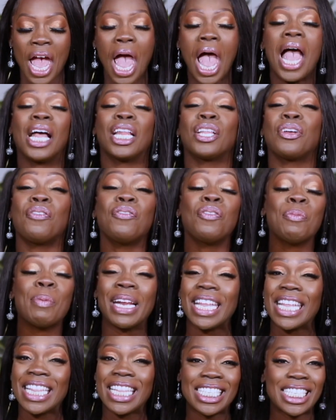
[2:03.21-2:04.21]
Hello
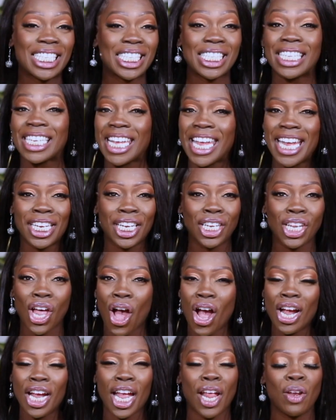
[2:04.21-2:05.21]
everybody, this is Lakita
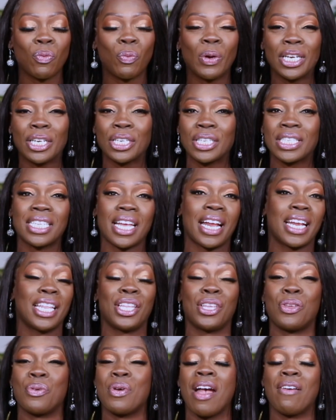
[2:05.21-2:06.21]
Long and we are excited that
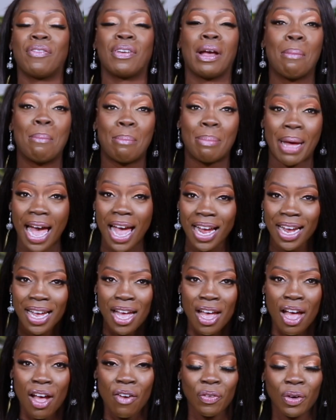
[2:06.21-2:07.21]
you have come back
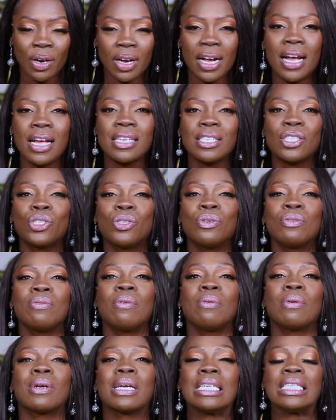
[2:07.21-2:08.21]
for us
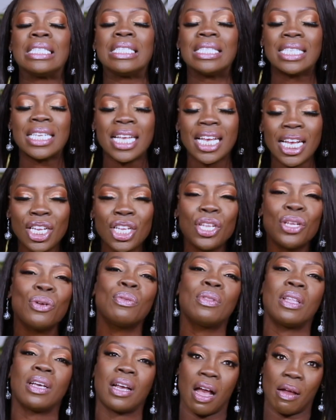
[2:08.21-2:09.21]
to continue
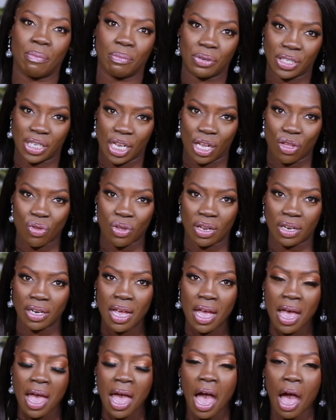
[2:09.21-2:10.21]
the conversation
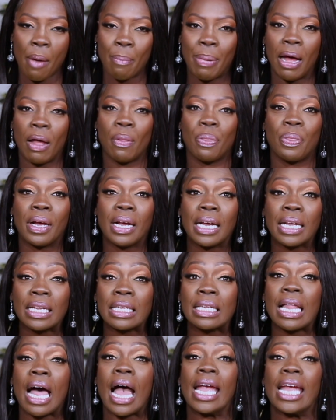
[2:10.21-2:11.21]
about the
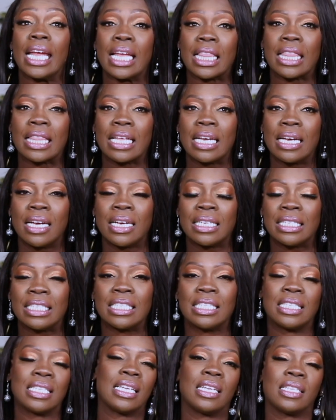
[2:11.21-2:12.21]
Goliath
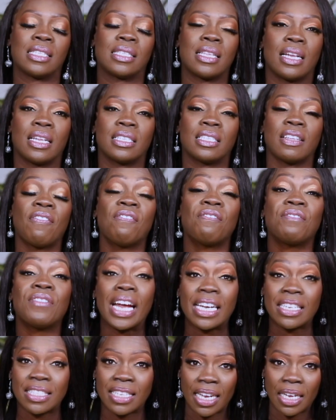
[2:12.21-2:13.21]
disease that is
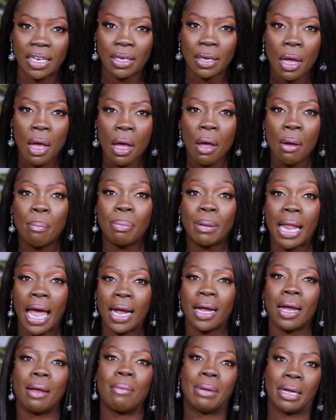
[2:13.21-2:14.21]
affecting
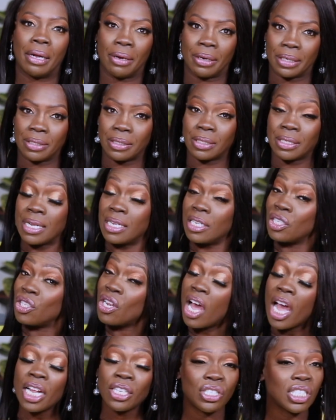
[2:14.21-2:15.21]
Black Americans. And it's
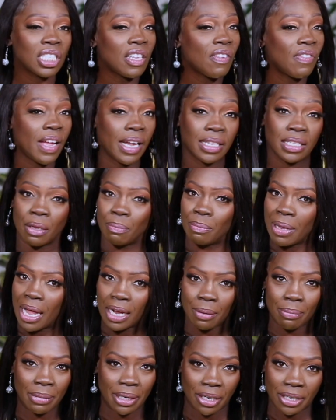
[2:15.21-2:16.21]
not just affecting Black
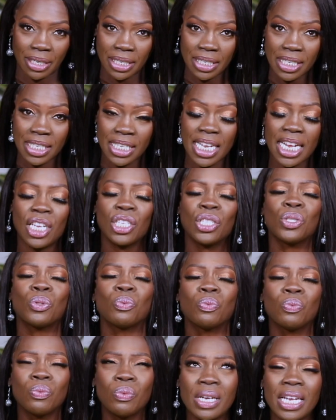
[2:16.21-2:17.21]
Americans, it is
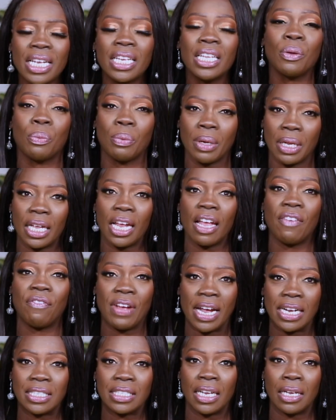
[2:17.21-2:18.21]
really
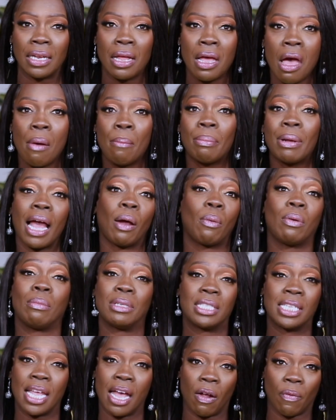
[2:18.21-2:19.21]
affecting Black
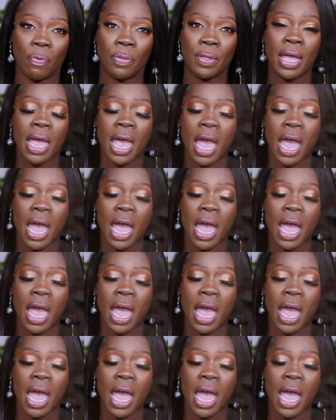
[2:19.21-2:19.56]
women's health.